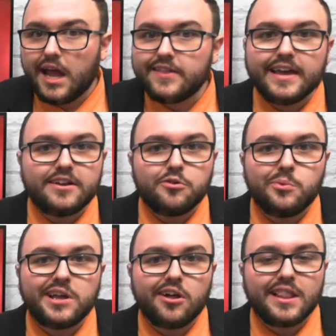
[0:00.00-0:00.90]
And later,
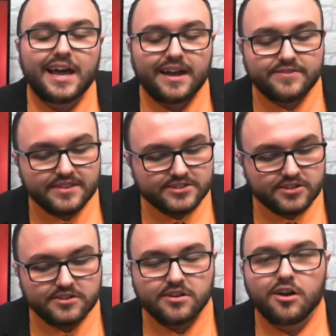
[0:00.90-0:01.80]
we go live to the
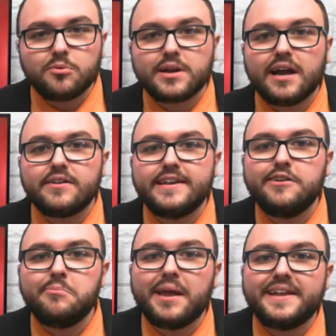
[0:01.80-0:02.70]
Chautauqua County
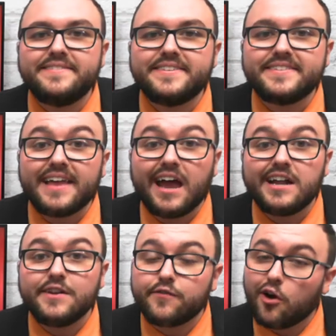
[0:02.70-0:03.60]
Humane
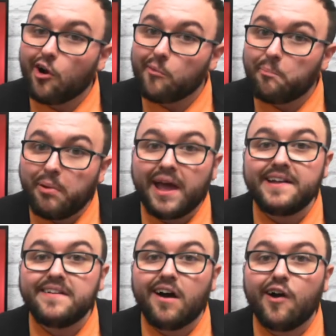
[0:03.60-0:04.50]
Society for our
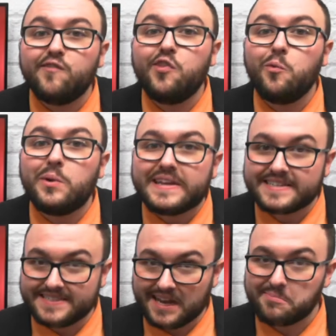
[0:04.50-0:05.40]
Pet of the Week
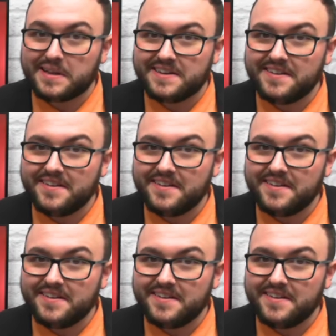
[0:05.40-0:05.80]
segment.